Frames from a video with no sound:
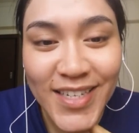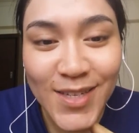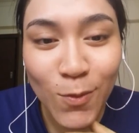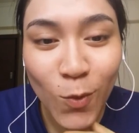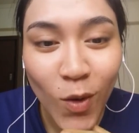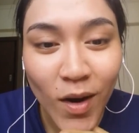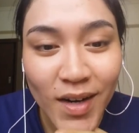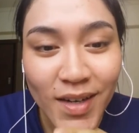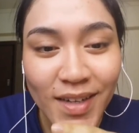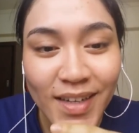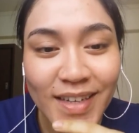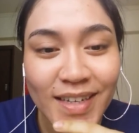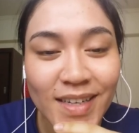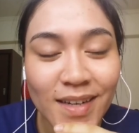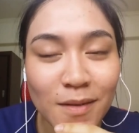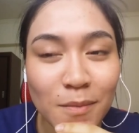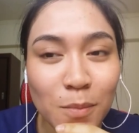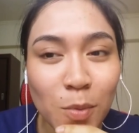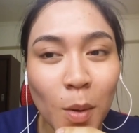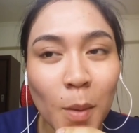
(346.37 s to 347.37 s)
someone like
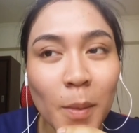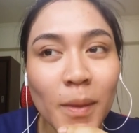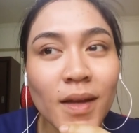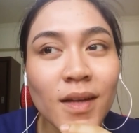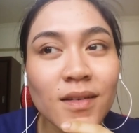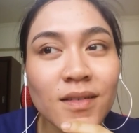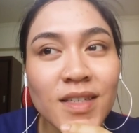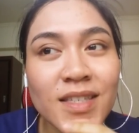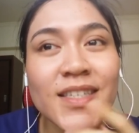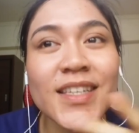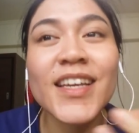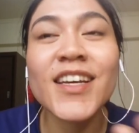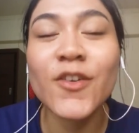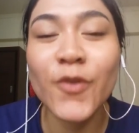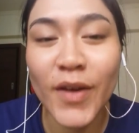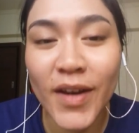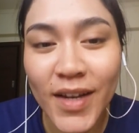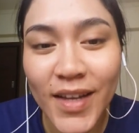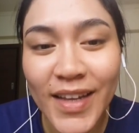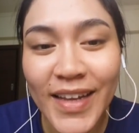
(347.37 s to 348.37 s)
probably
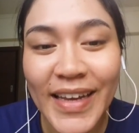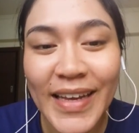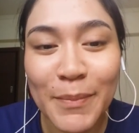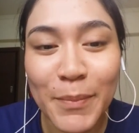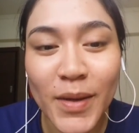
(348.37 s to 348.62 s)
secretly,